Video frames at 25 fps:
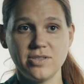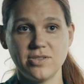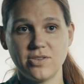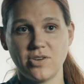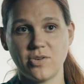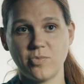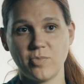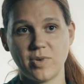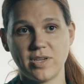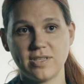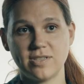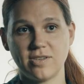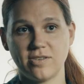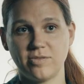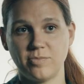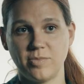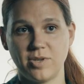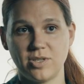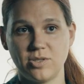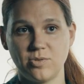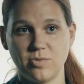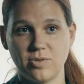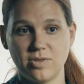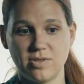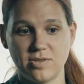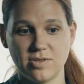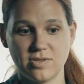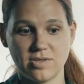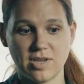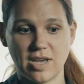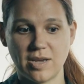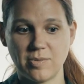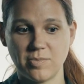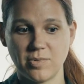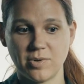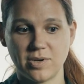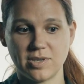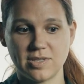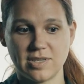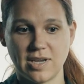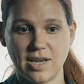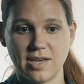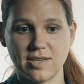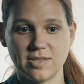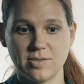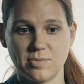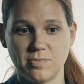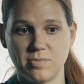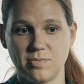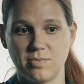concern myself much with cyber
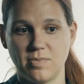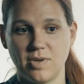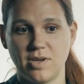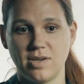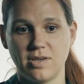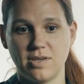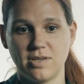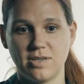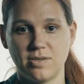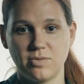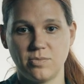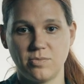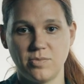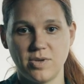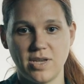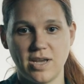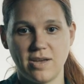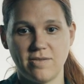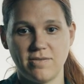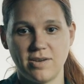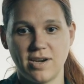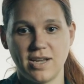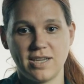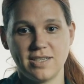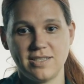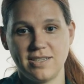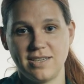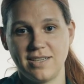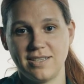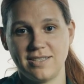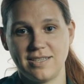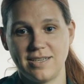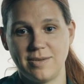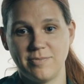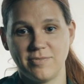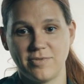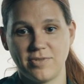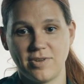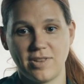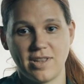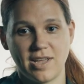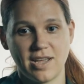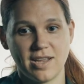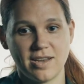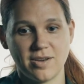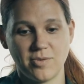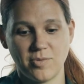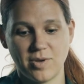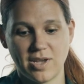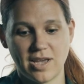attacks. We have an IT team for
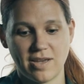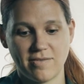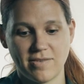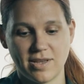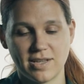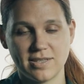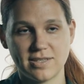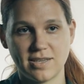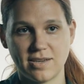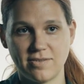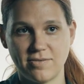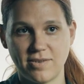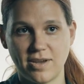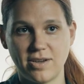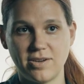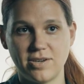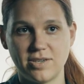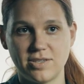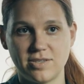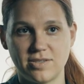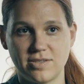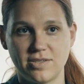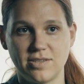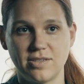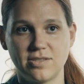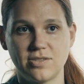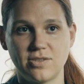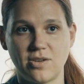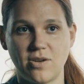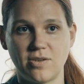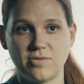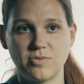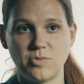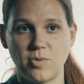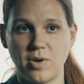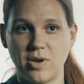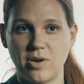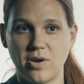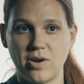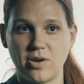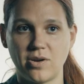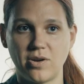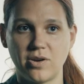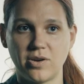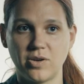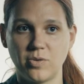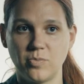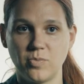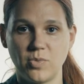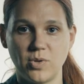that, and we have antivirus software on
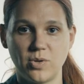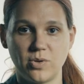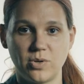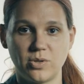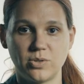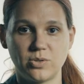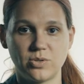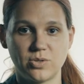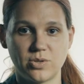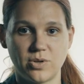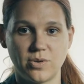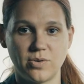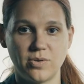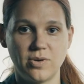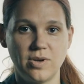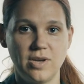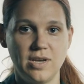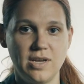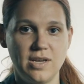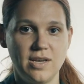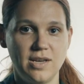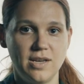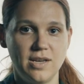our computers, so